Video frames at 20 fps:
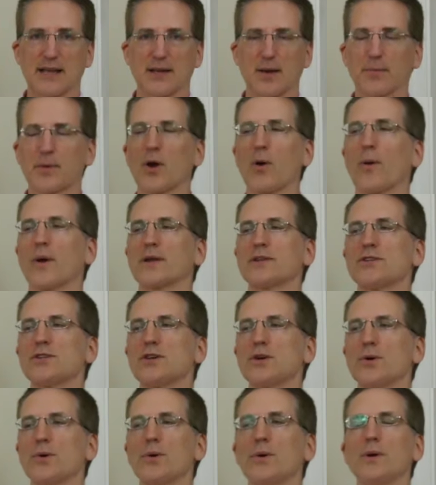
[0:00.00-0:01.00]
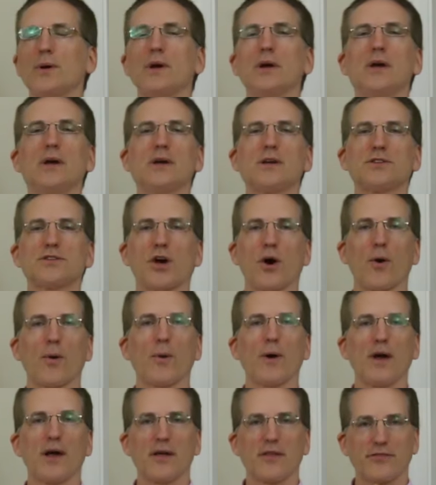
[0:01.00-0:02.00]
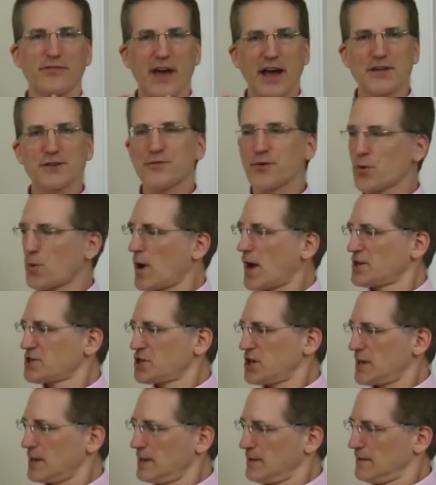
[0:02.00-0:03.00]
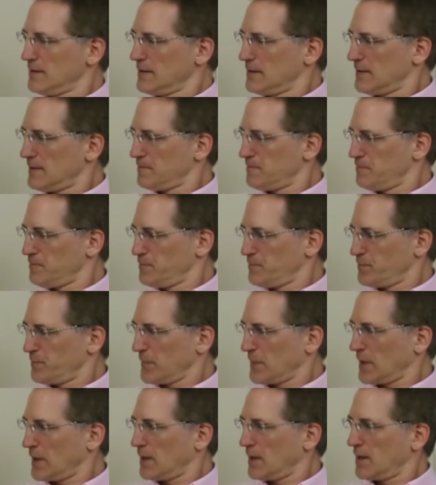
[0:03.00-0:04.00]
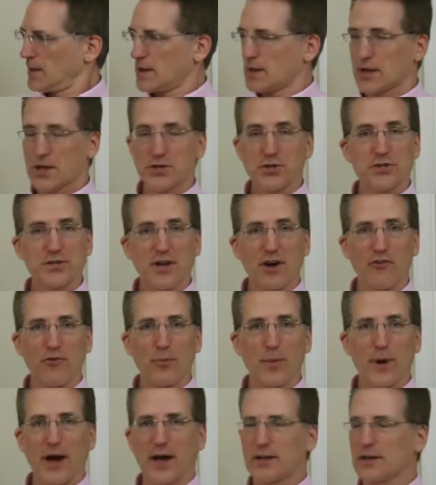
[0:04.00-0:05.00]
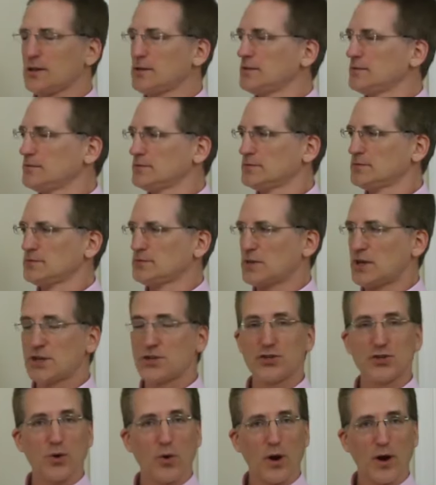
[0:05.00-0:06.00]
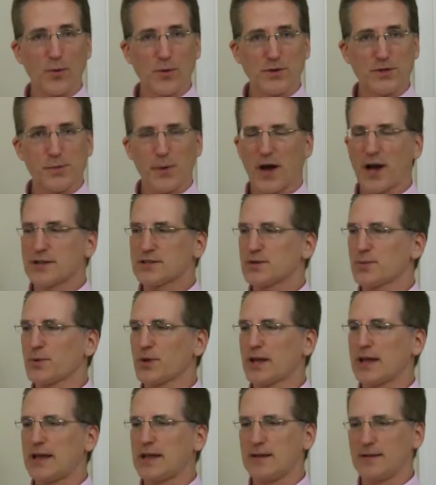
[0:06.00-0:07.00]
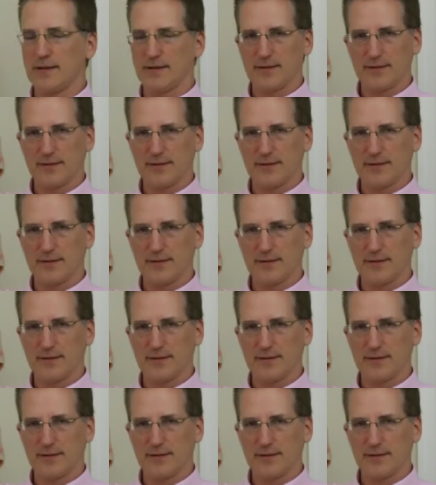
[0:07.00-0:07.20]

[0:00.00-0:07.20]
end up going to. So thanks for watching. Get yourself a bottle. Enjoy responsibly.